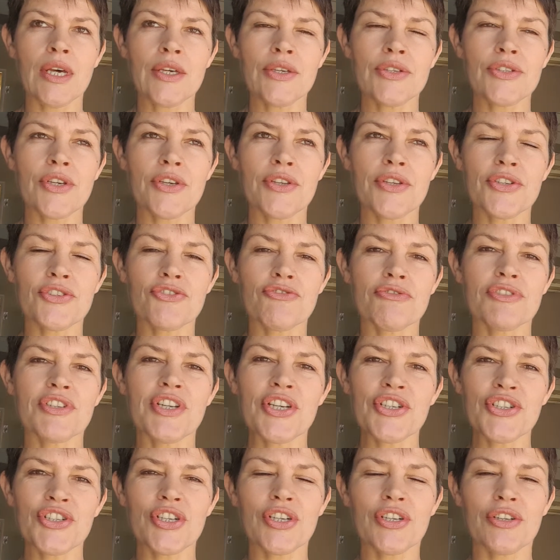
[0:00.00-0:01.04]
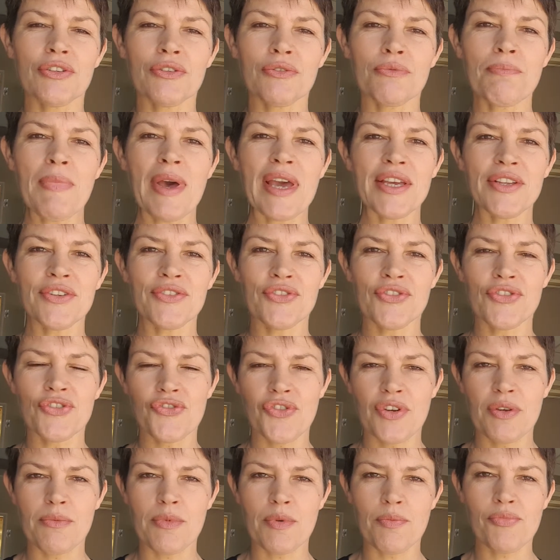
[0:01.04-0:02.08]
So the traditional
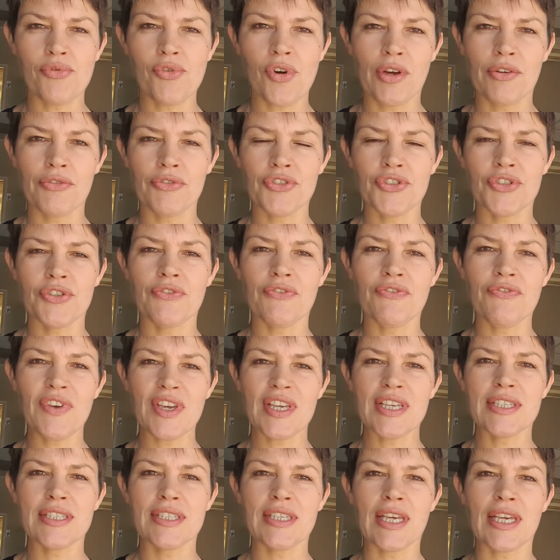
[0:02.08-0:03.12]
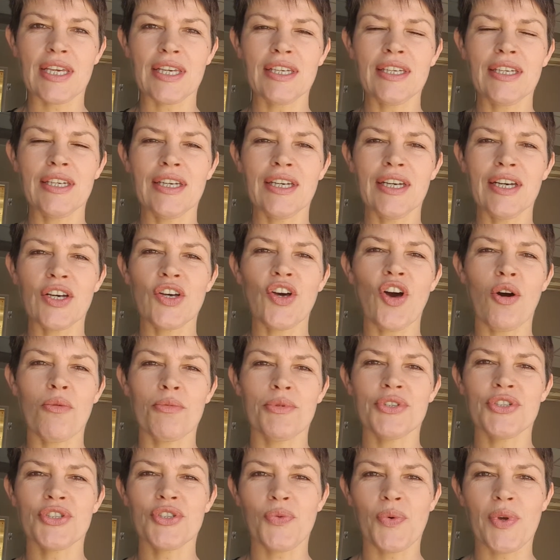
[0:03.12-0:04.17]
mainstream approach to fixing
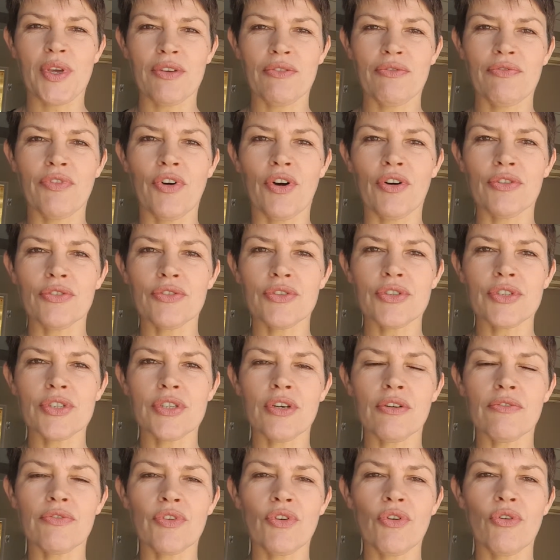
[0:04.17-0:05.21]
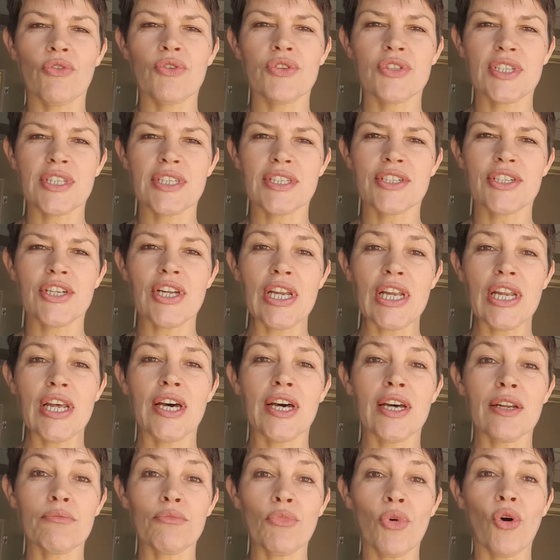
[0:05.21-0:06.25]
common swing faults, of course, is to
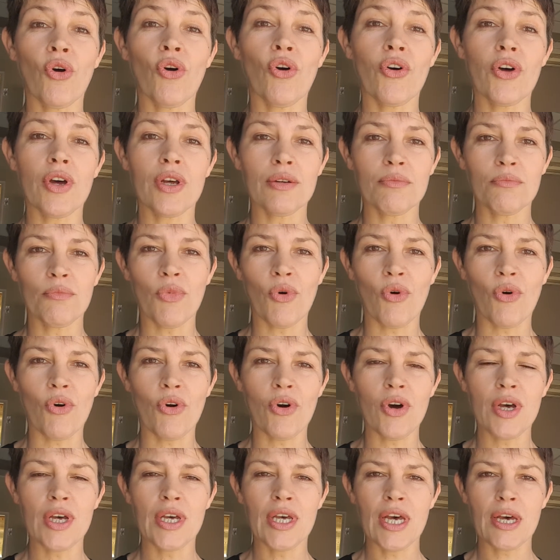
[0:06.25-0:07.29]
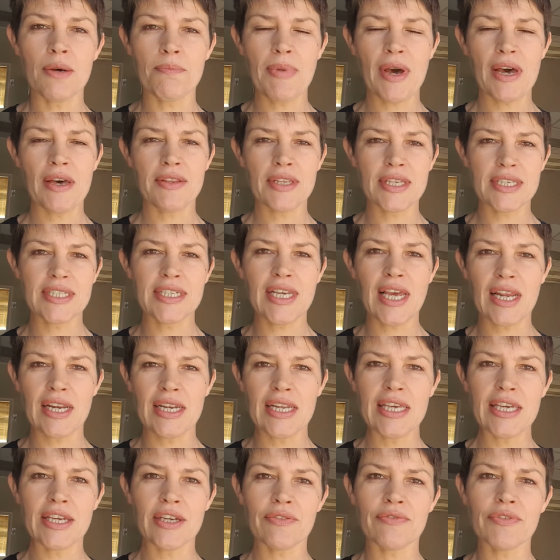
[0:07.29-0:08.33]
learn more and more about the
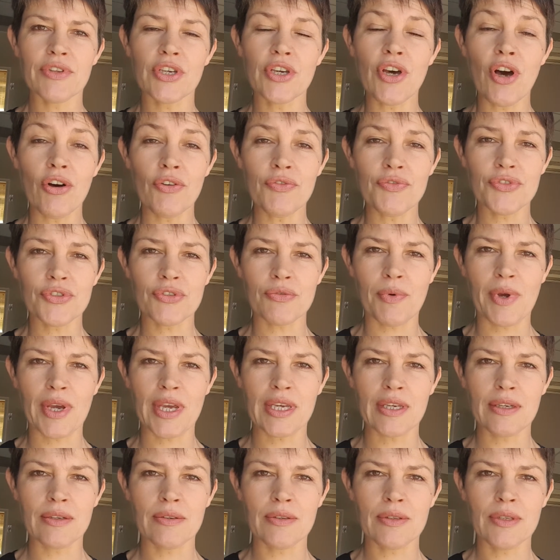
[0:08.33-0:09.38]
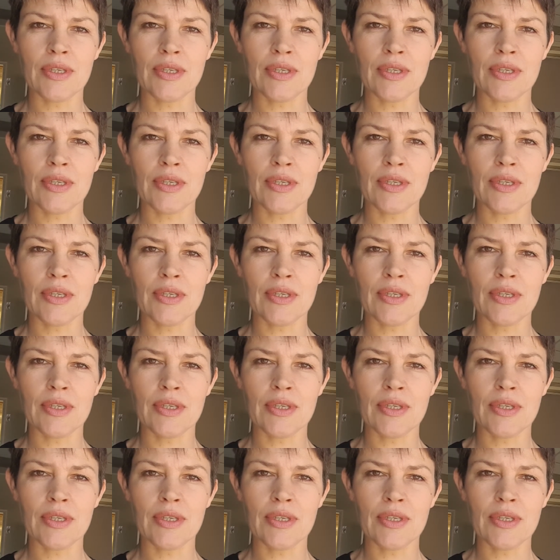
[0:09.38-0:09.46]
technique of the golf swing.